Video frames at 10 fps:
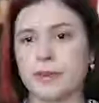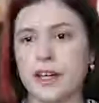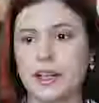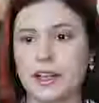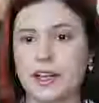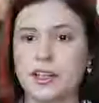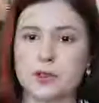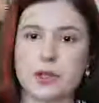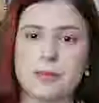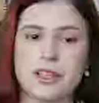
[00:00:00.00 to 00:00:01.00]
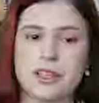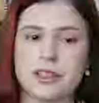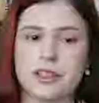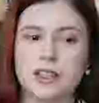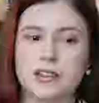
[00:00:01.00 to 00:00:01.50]
and I kind of enjoy
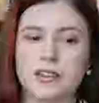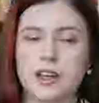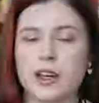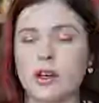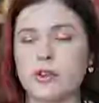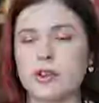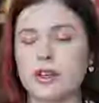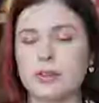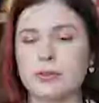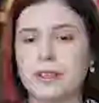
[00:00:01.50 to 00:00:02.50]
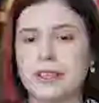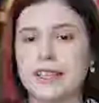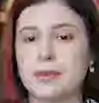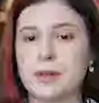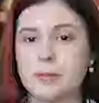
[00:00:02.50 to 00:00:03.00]
making these. So I felt
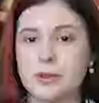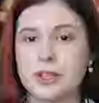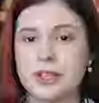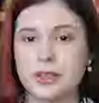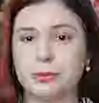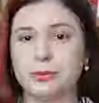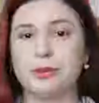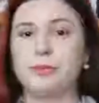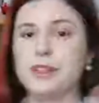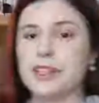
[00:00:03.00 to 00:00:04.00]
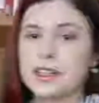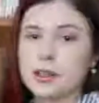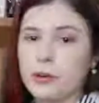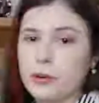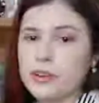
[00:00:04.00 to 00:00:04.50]
that my bookshelf would be a
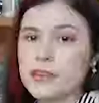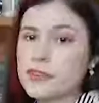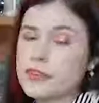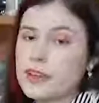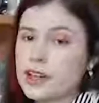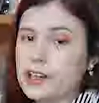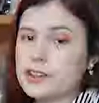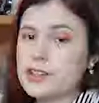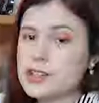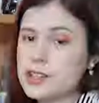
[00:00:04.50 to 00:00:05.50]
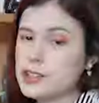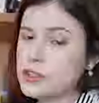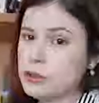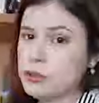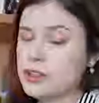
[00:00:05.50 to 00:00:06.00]
curious addition
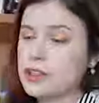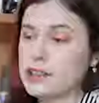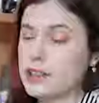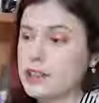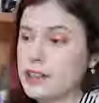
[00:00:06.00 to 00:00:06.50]
to the